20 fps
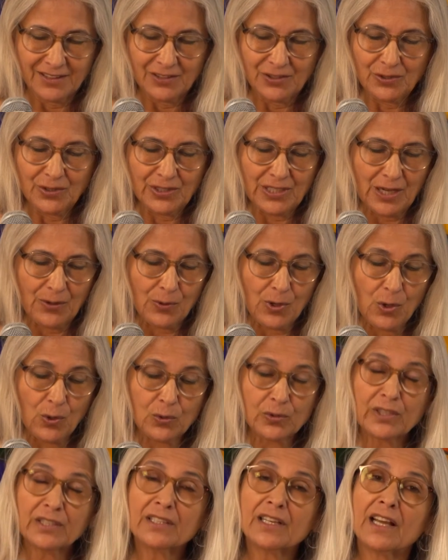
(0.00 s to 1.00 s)
you're now
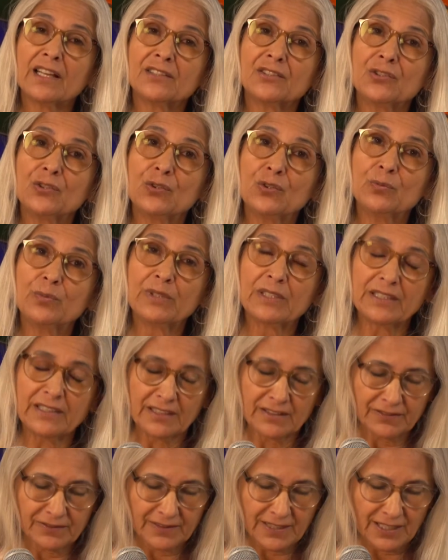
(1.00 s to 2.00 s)
holding that new
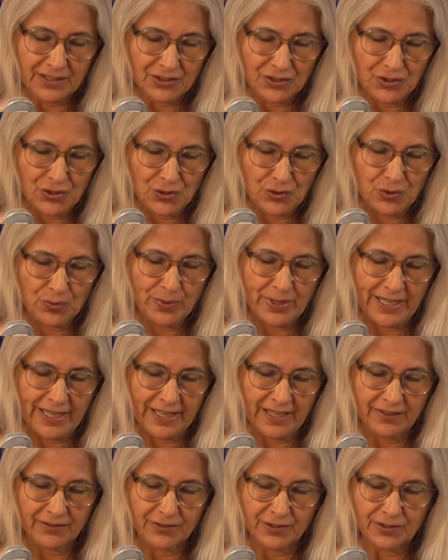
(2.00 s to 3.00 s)
belief, that new
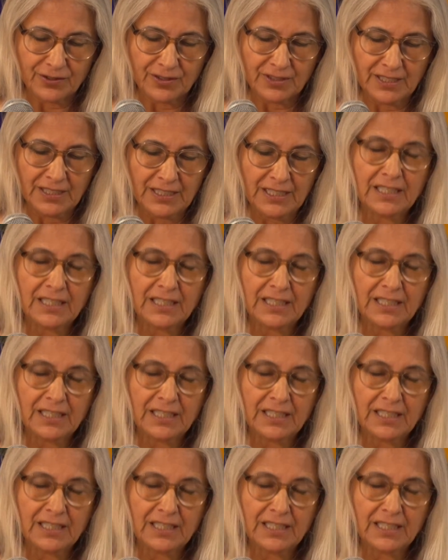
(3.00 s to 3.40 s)
behavior